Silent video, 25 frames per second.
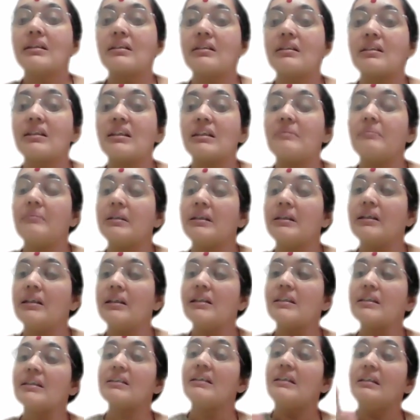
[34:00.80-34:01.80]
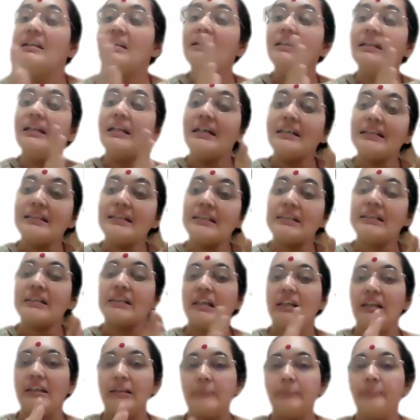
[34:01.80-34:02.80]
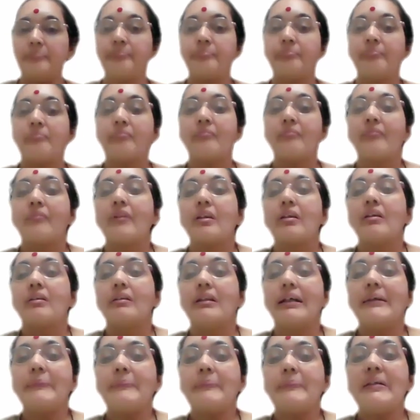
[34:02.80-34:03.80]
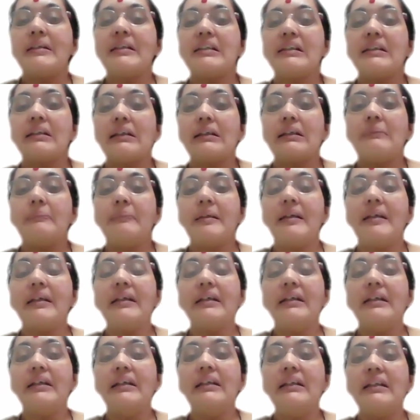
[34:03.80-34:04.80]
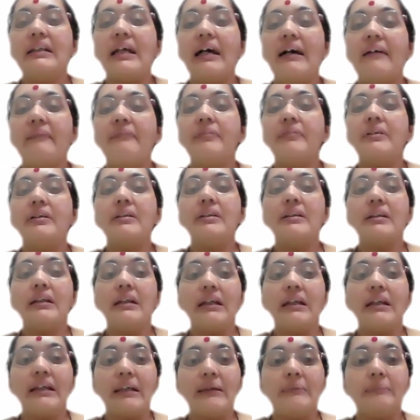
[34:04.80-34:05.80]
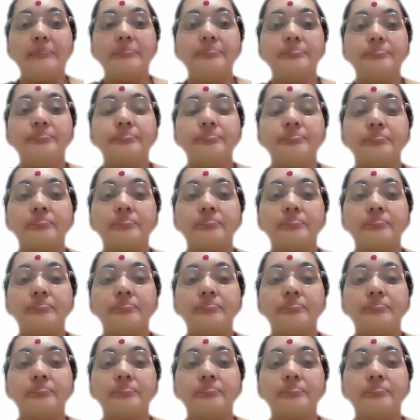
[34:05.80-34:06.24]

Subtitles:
60 minutes less time. That means it will be 11 a.m.